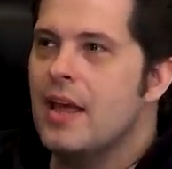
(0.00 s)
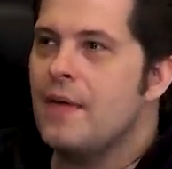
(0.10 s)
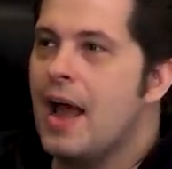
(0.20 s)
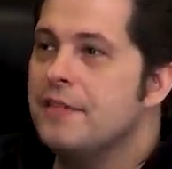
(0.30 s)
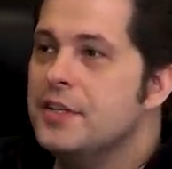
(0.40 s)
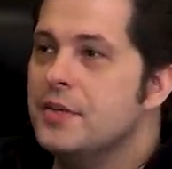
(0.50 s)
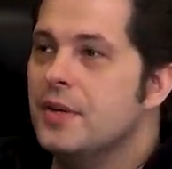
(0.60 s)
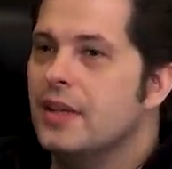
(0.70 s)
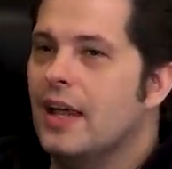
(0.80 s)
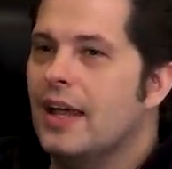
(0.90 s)
if I have to do
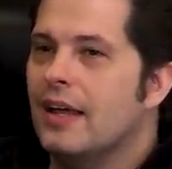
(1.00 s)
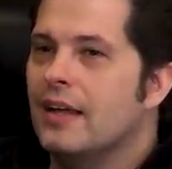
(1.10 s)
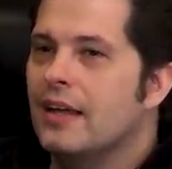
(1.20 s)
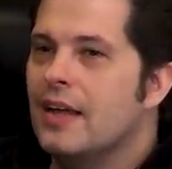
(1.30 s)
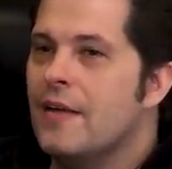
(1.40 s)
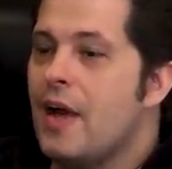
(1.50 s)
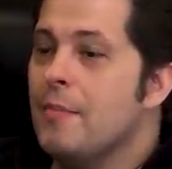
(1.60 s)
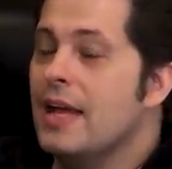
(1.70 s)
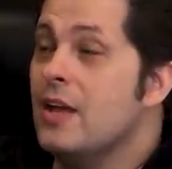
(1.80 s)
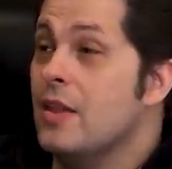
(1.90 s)
it like if
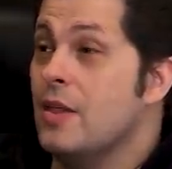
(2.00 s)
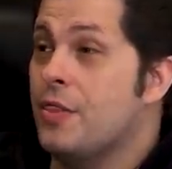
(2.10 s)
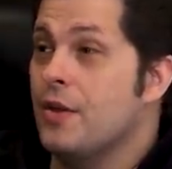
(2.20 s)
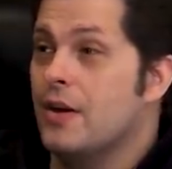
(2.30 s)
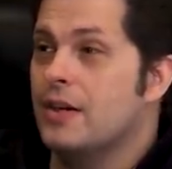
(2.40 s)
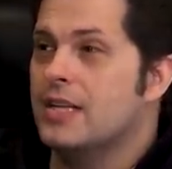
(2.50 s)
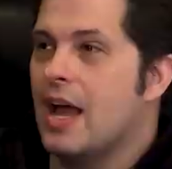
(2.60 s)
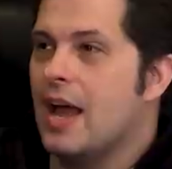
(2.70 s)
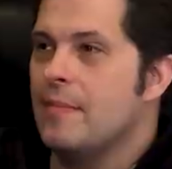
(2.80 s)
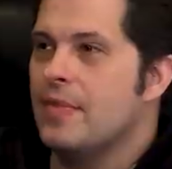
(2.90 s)
I'm like on the third
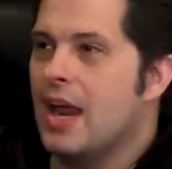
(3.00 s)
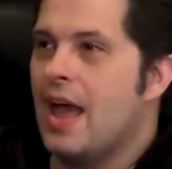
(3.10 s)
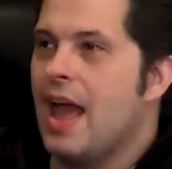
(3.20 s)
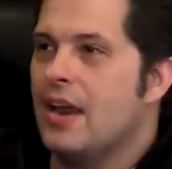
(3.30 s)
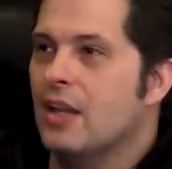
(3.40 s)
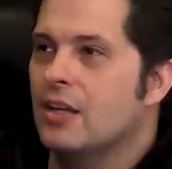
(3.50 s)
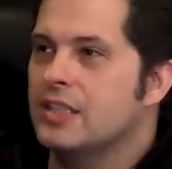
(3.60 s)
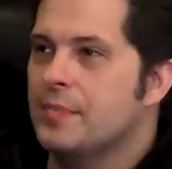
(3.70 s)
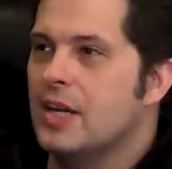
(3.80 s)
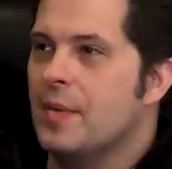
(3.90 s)
time that I had to look
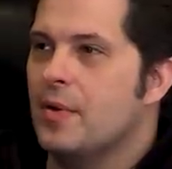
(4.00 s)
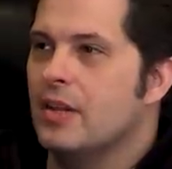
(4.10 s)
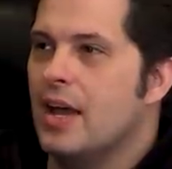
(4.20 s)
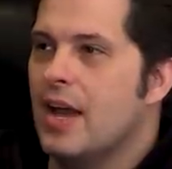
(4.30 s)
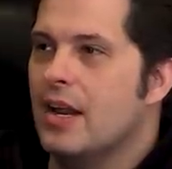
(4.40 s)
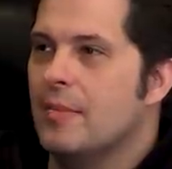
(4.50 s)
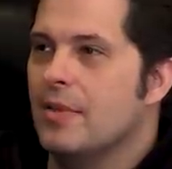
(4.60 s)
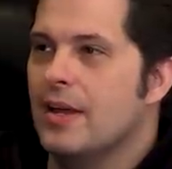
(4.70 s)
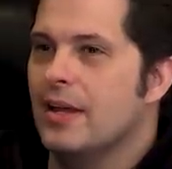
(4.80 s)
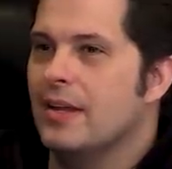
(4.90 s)
something up online, I'm
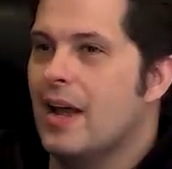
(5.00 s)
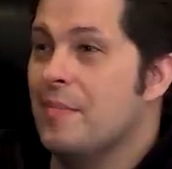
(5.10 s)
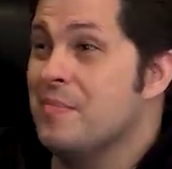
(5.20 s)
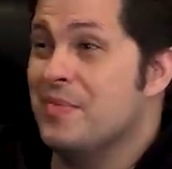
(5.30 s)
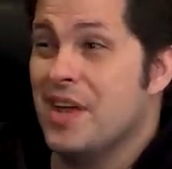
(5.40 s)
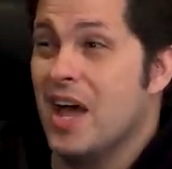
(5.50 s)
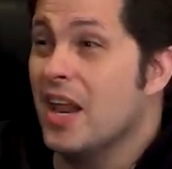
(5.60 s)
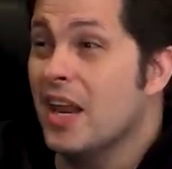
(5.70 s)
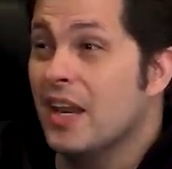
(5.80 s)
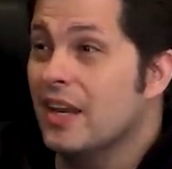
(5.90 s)
like, I'm
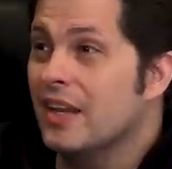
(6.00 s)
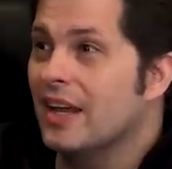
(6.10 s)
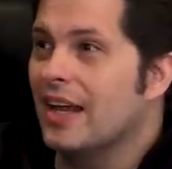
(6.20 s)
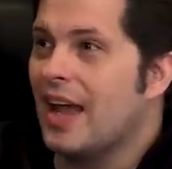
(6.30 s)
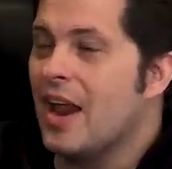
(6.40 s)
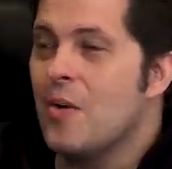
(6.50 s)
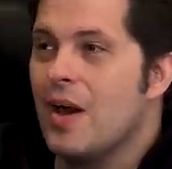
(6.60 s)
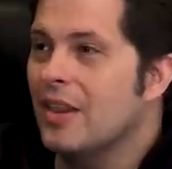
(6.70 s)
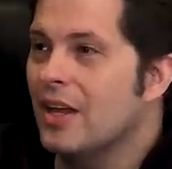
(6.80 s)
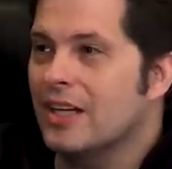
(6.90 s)
done. Like I don't
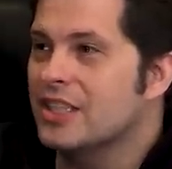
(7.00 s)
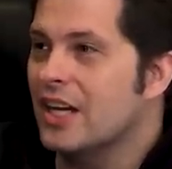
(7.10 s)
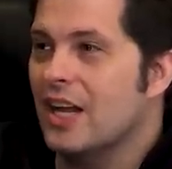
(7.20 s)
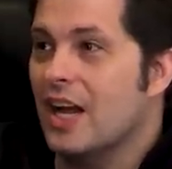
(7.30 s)
want to look shit